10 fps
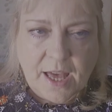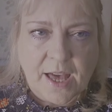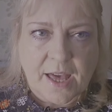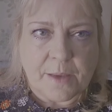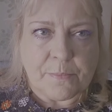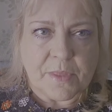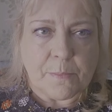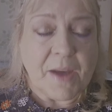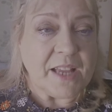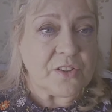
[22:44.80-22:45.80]

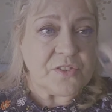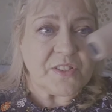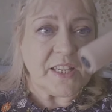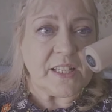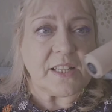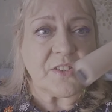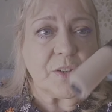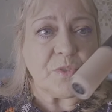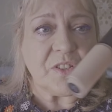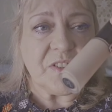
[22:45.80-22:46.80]
my concealer.
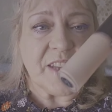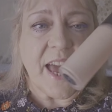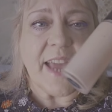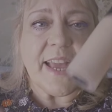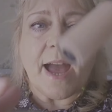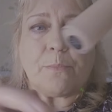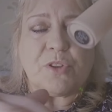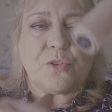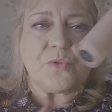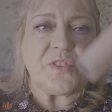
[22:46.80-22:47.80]
So today
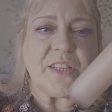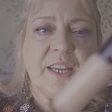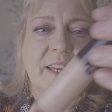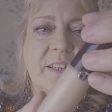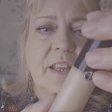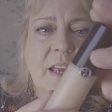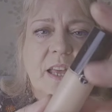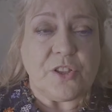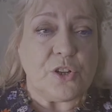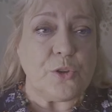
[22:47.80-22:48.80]
I'm using
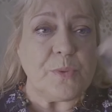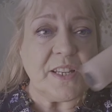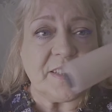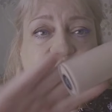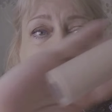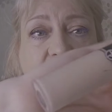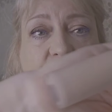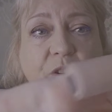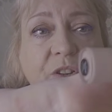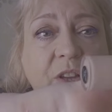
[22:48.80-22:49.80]
the Luminous
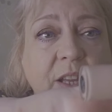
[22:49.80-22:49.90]
Silk